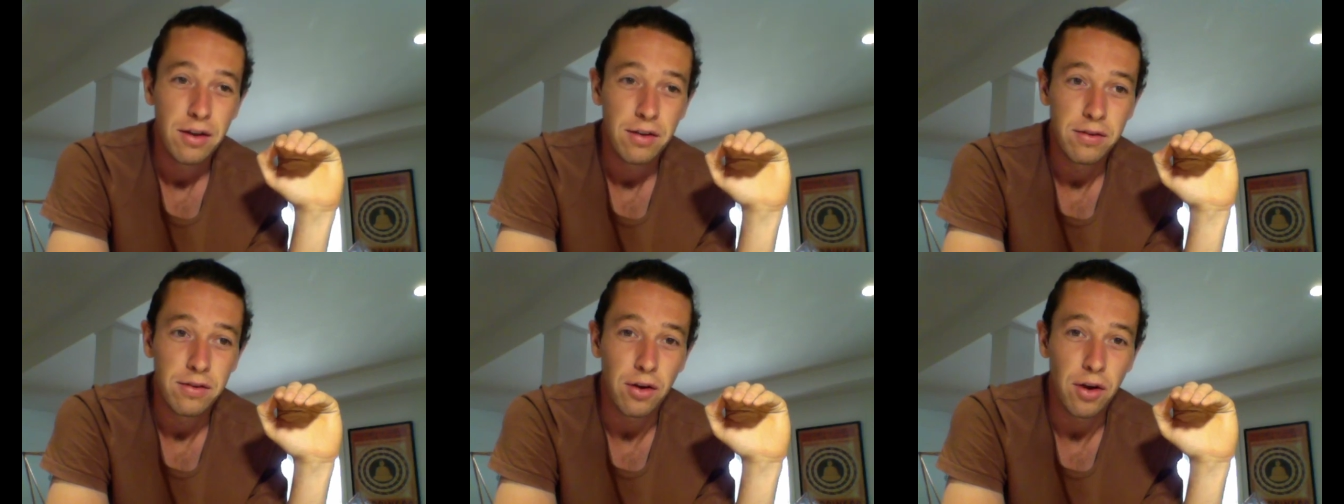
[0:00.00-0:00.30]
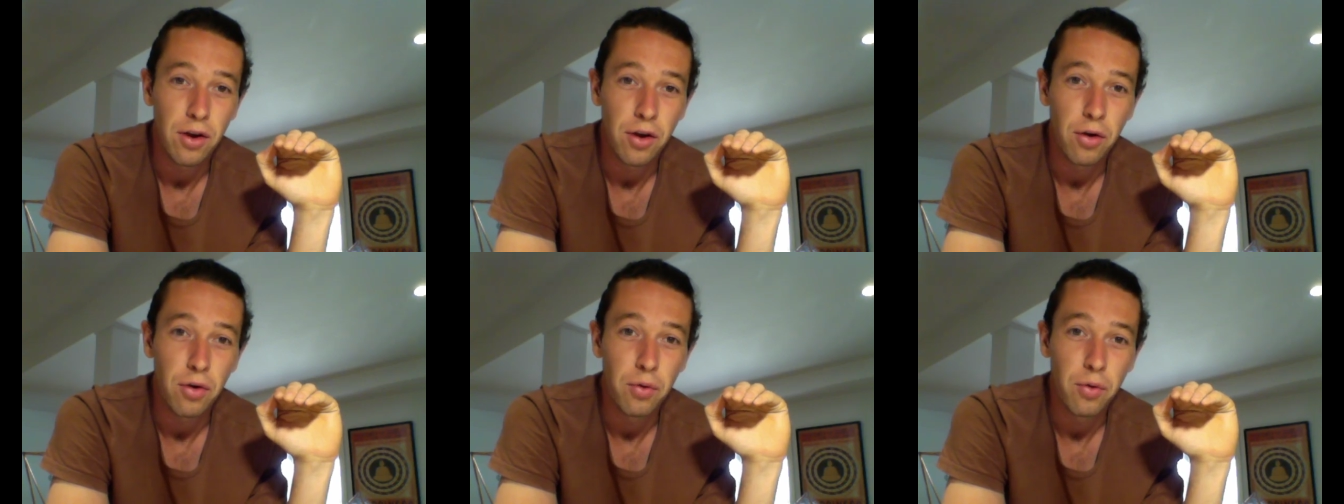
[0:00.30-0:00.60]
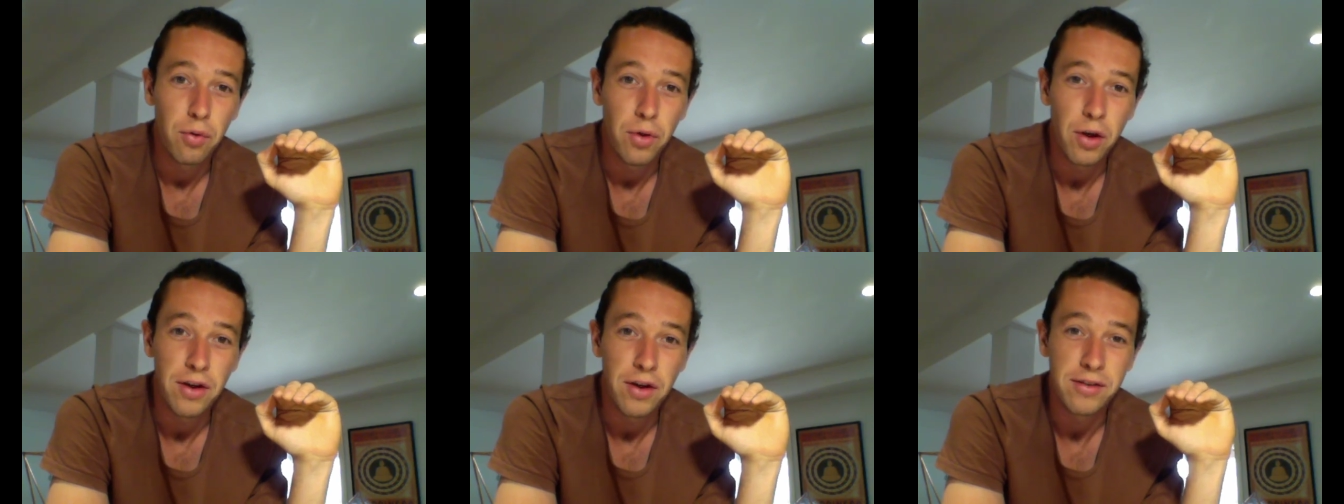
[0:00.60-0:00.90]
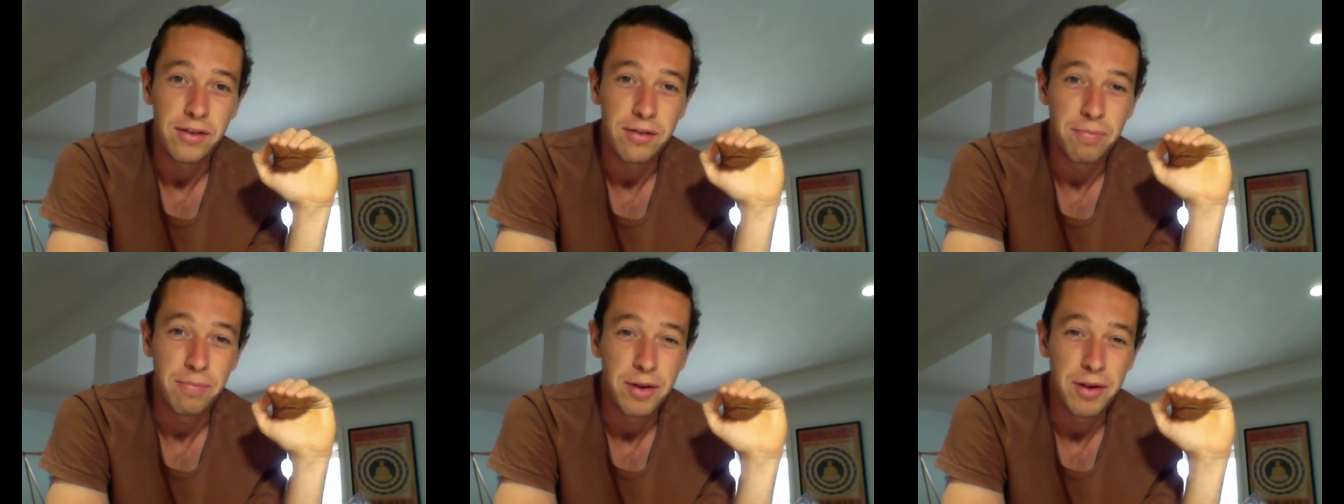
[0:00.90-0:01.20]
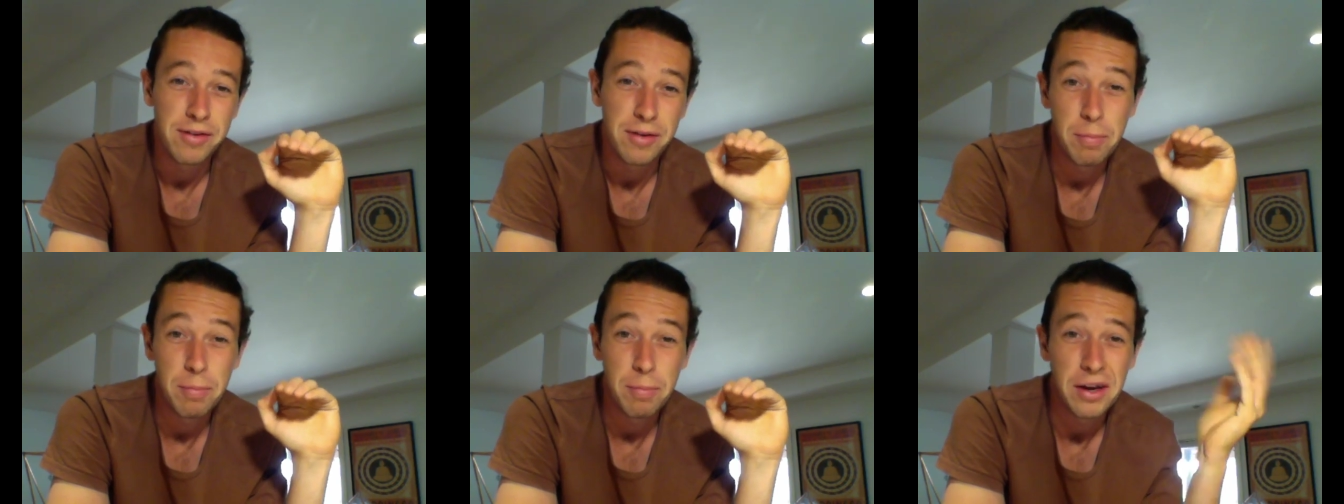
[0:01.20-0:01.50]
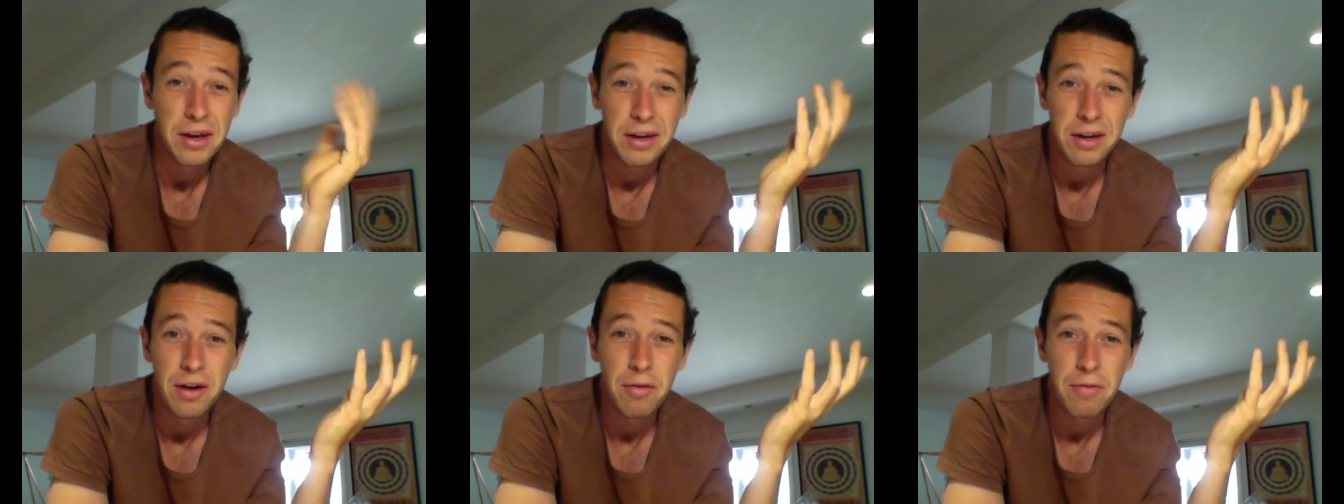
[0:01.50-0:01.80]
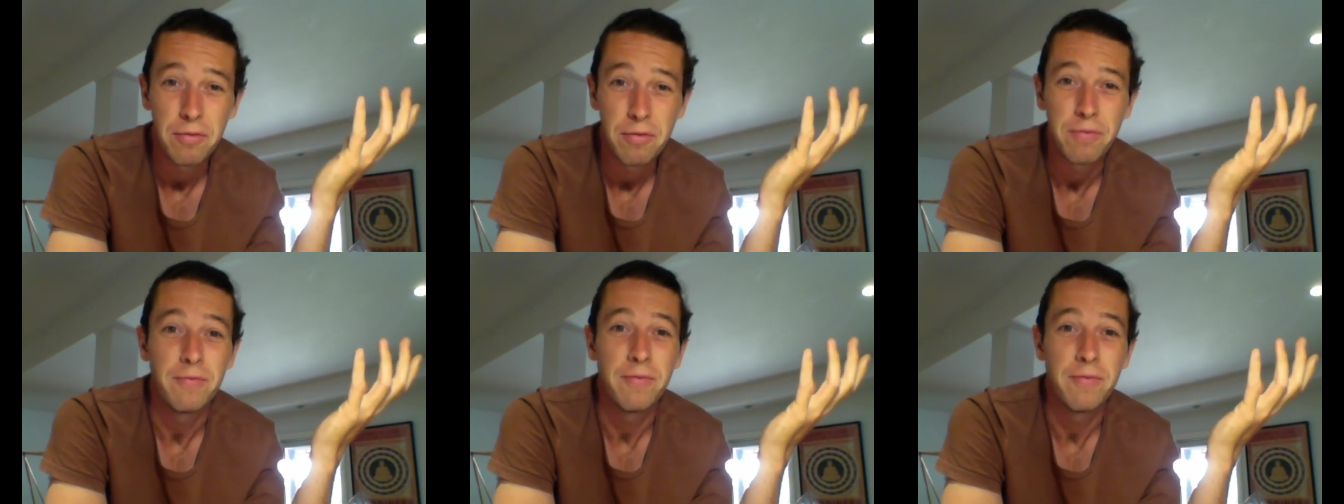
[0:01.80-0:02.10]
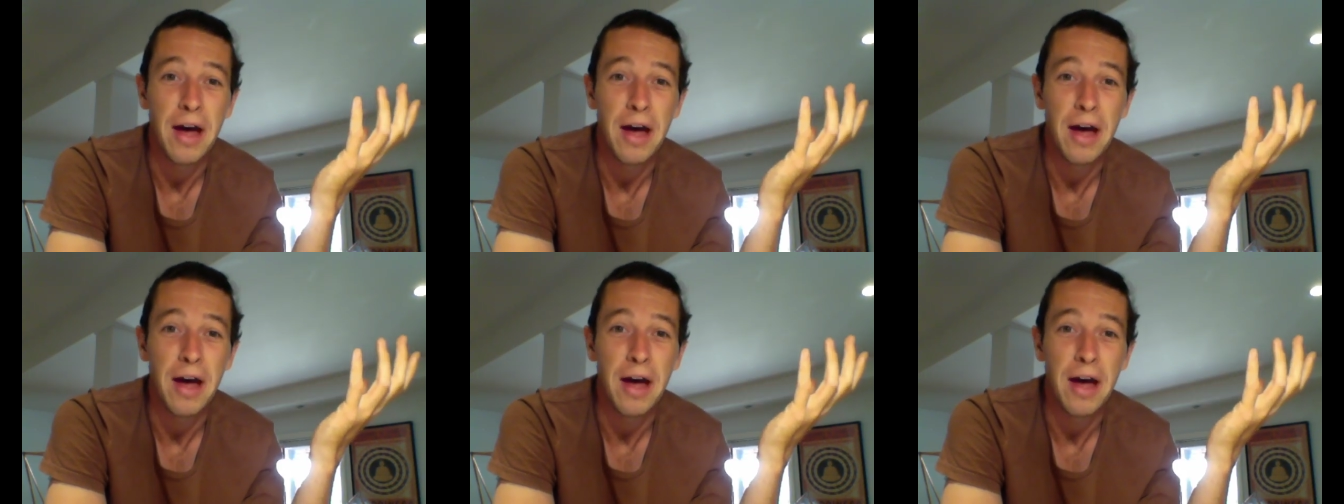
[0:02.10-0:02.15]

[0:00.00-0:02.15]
So it's a beacon of